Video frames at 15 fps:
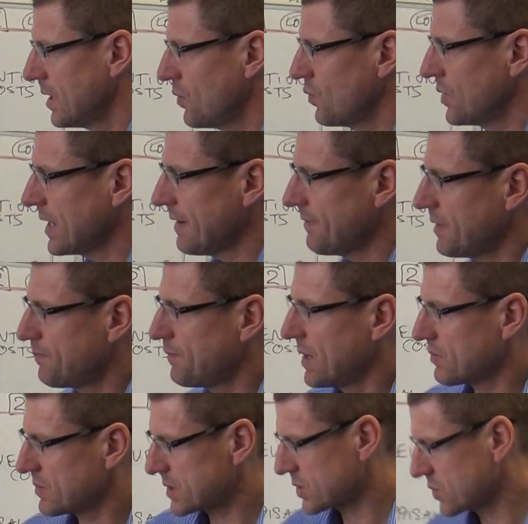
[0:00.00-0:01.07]
We have the
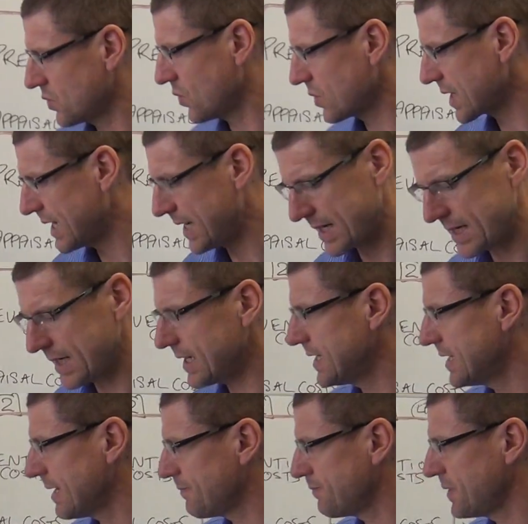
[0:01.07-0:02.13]
balanced scorecard
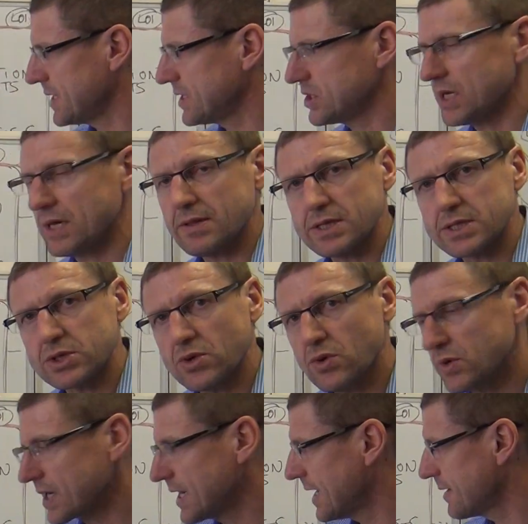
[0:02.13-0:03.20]
in that picture, the
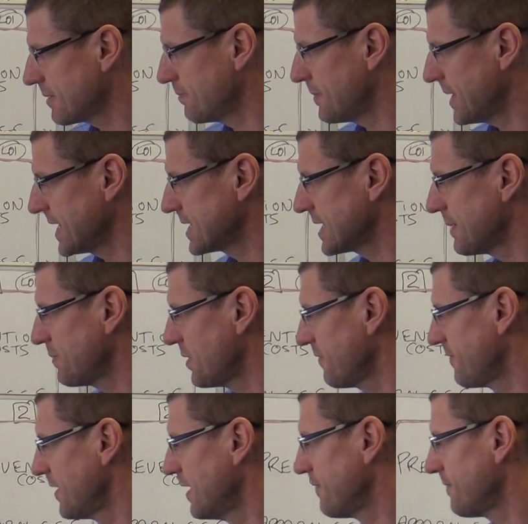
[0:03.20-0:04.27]
scorecard made up
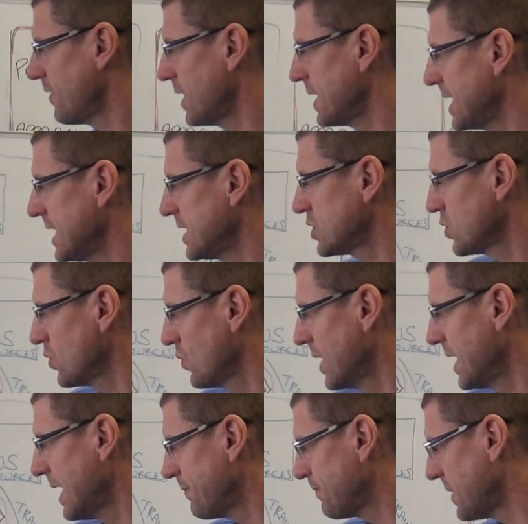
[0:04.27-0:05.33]
of financial
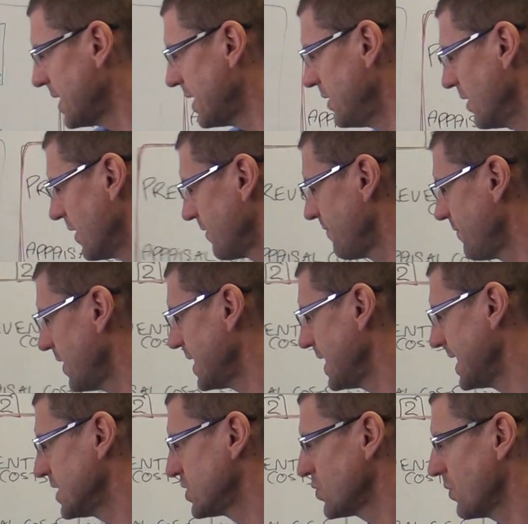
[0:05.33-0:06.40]
but
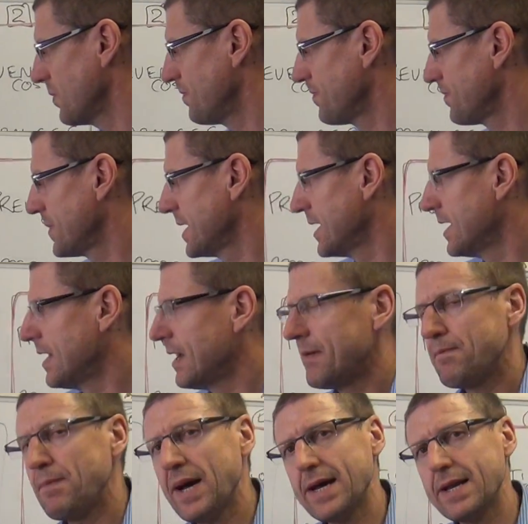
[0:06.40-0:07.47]
non-financial.
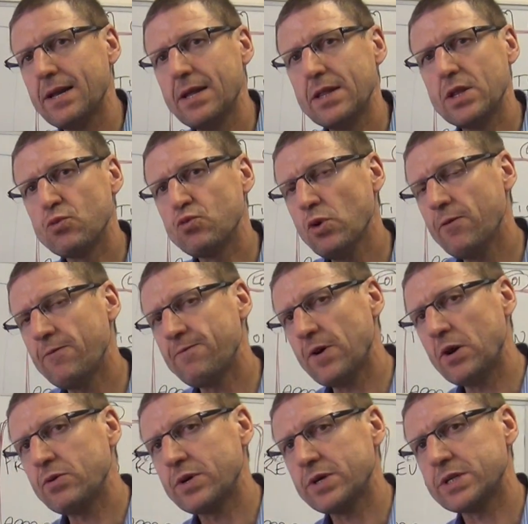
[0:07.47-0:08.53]
But the real
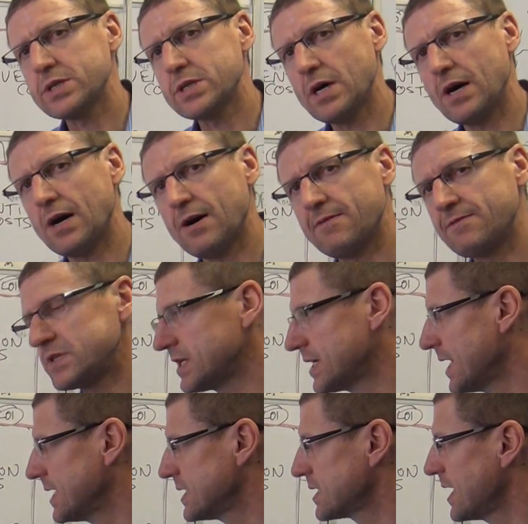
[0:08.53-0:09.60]
focus of
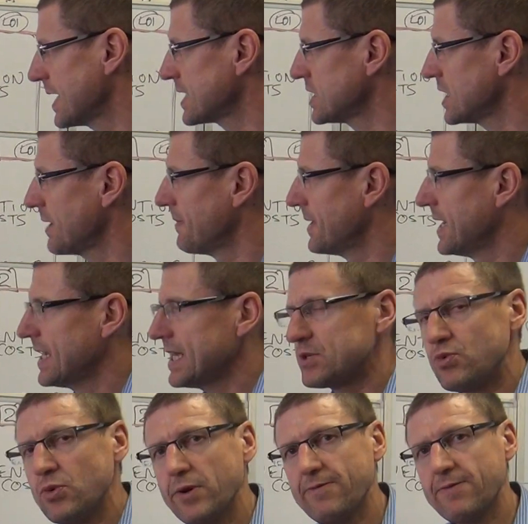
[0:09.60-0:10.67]
today's lecture
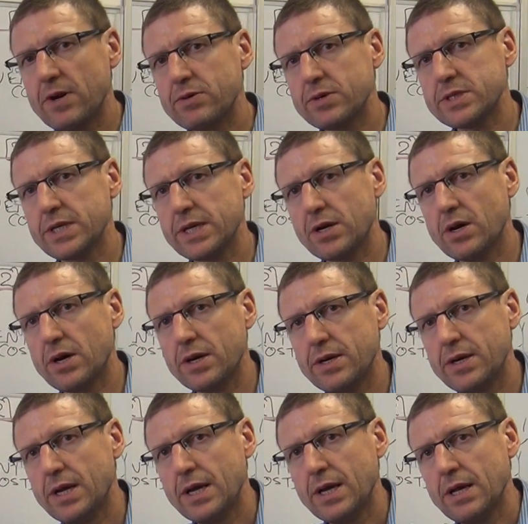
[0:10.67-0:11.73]
is really focusing
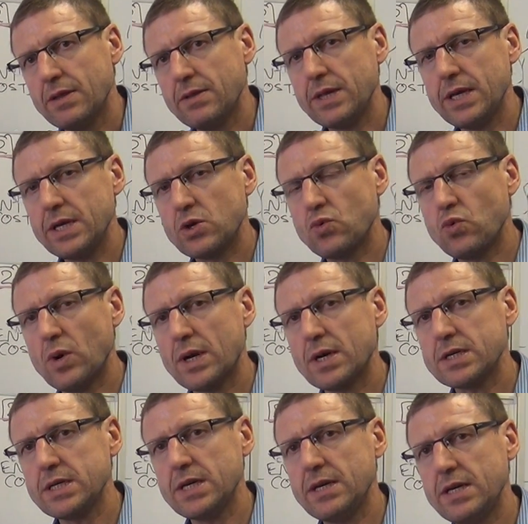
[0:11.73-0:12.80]
on the
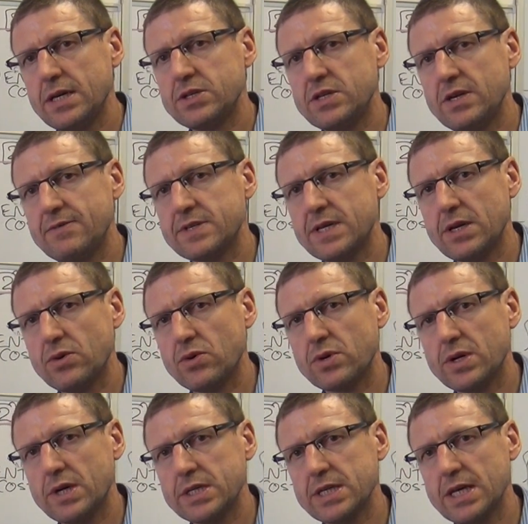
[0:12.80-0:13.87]
quality initiatives that an
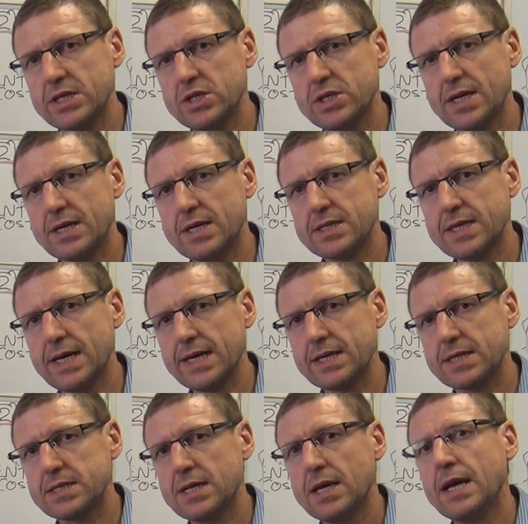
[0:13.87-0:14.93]
organisation
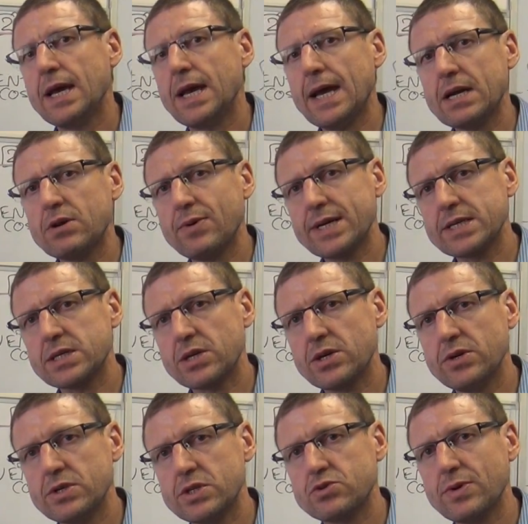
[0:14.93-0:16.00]
undertakes, how to
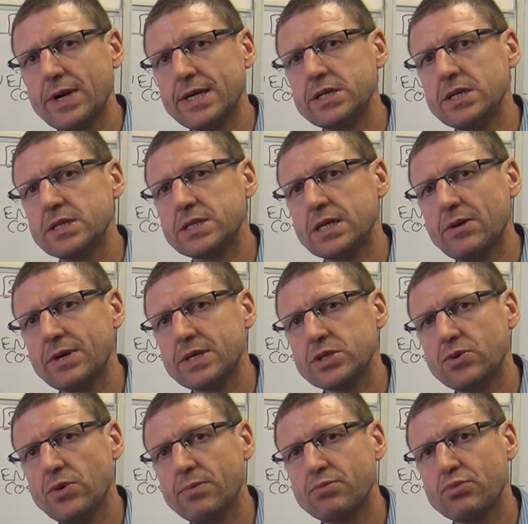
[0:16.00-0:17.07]
execute strategies so as
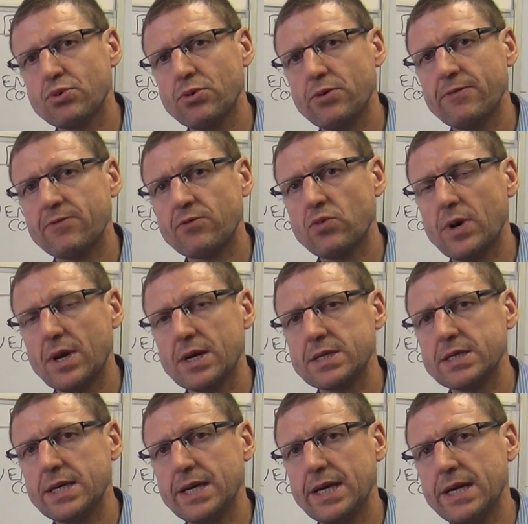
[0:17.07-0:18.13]
to improve
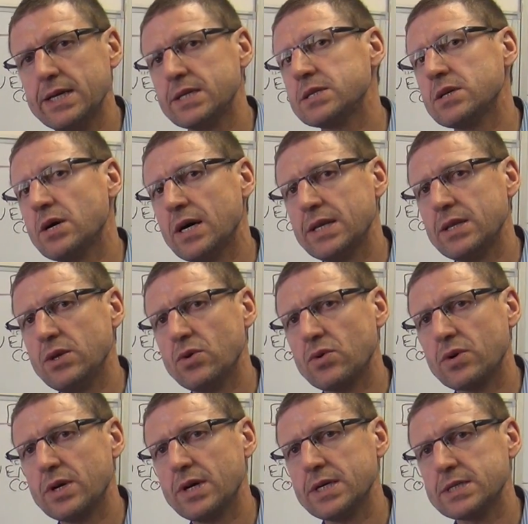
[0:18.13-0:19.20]
quality inside the
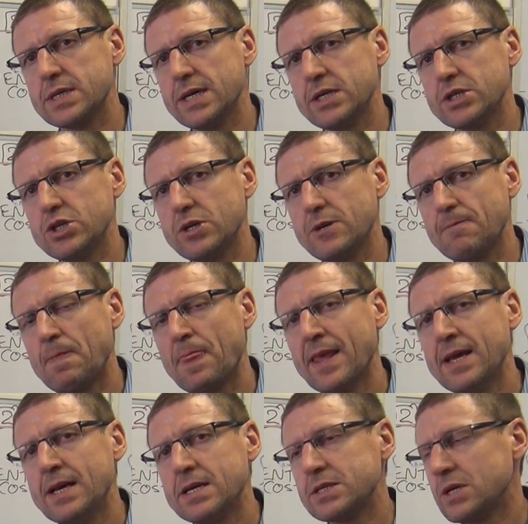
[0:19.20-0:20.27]
organisation.
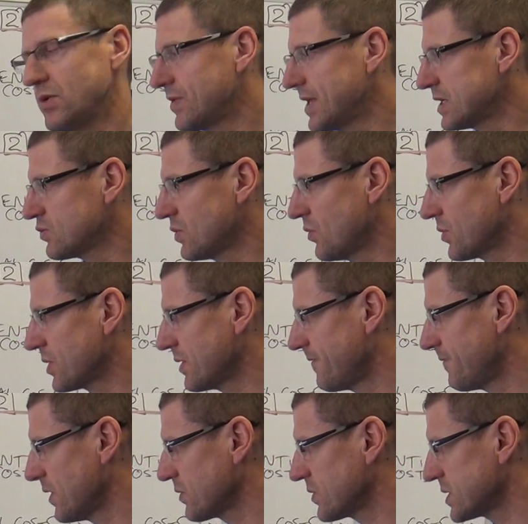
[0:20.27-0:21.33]
So that's what we're
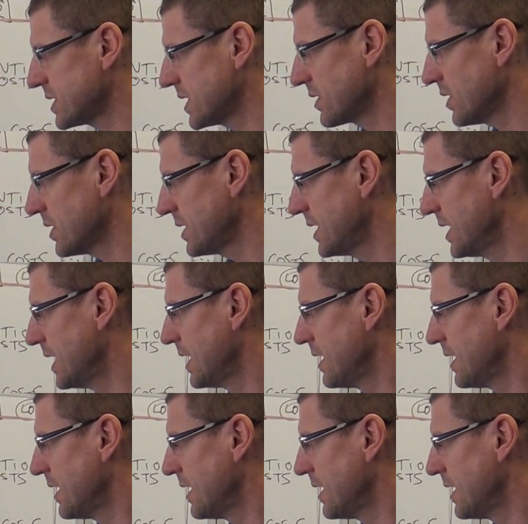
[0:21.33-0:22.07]
focusing on.